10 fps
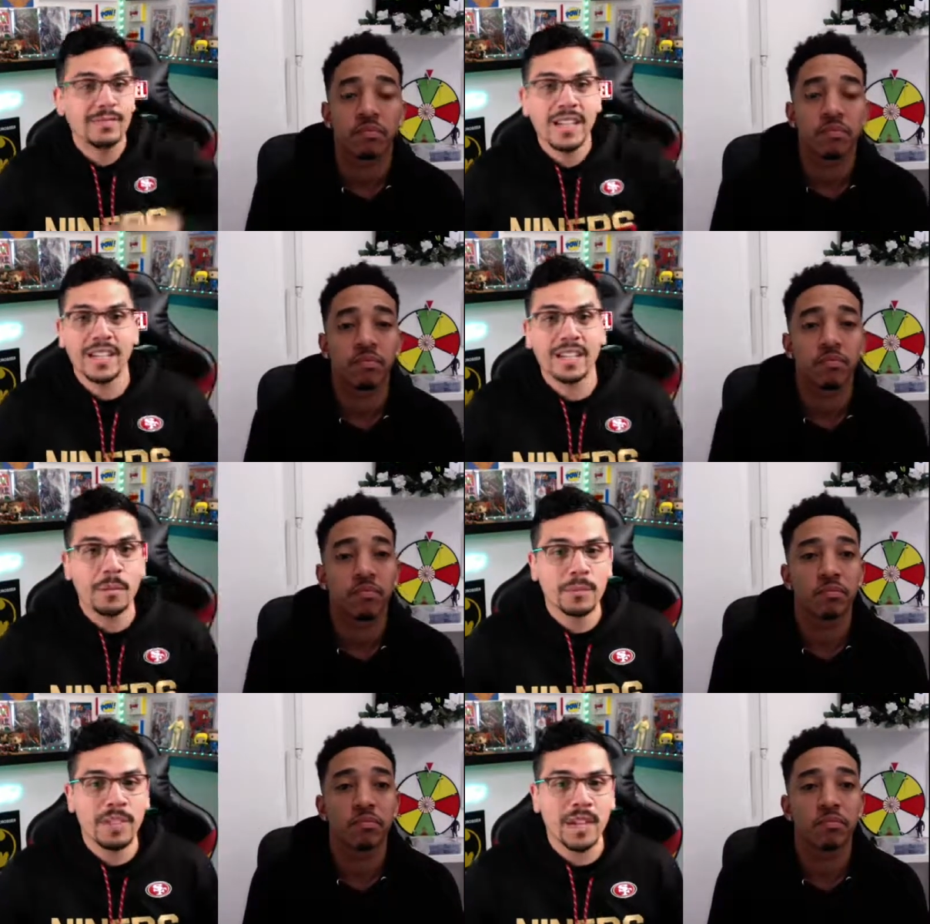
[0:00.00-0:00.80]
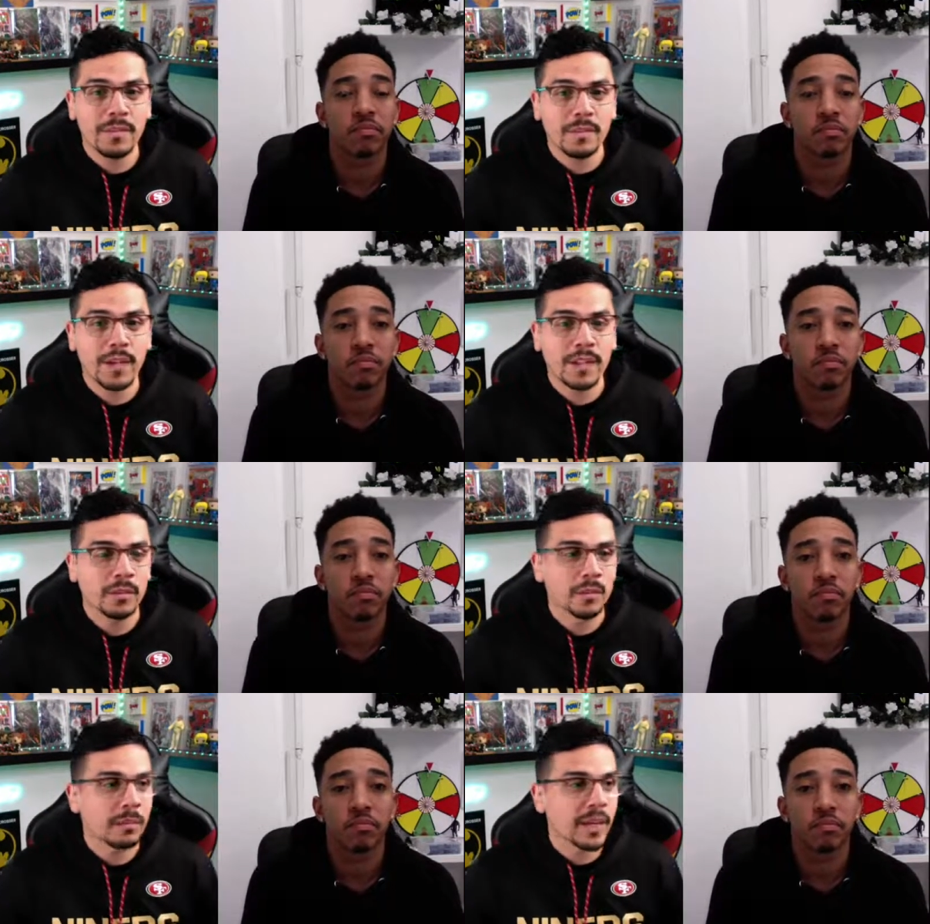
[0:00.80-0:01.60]
Speaker 1: that come to life right in
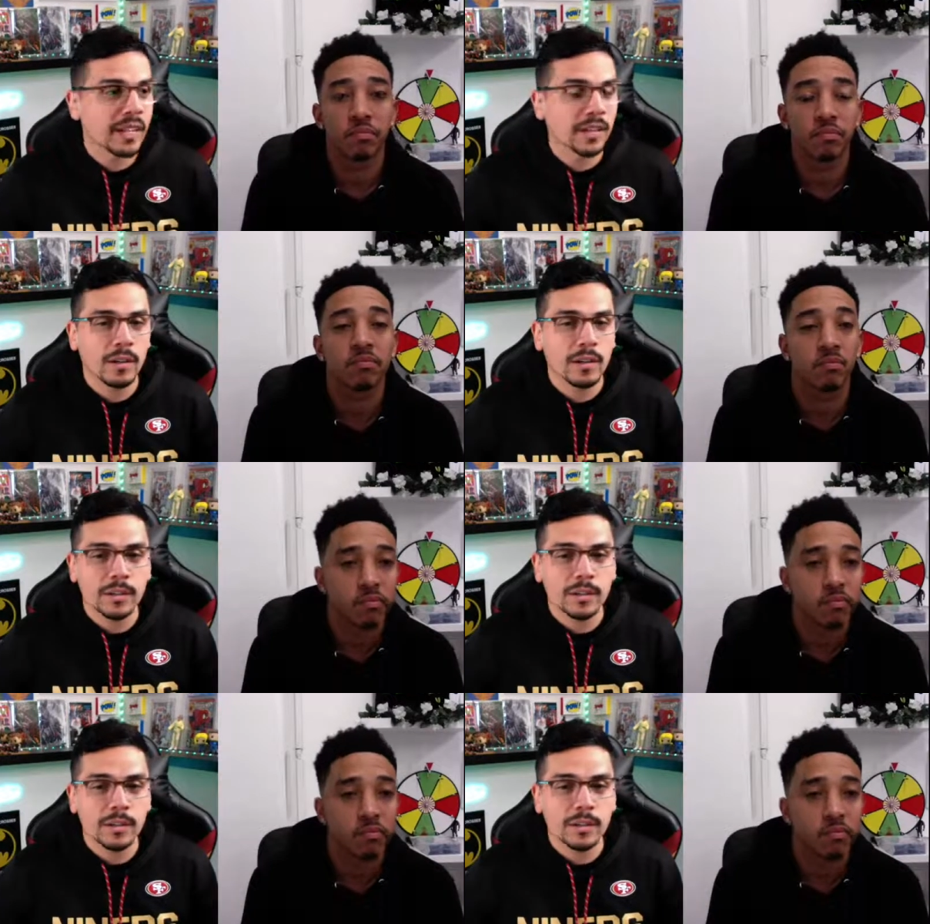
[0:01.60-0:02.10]
your own backyard.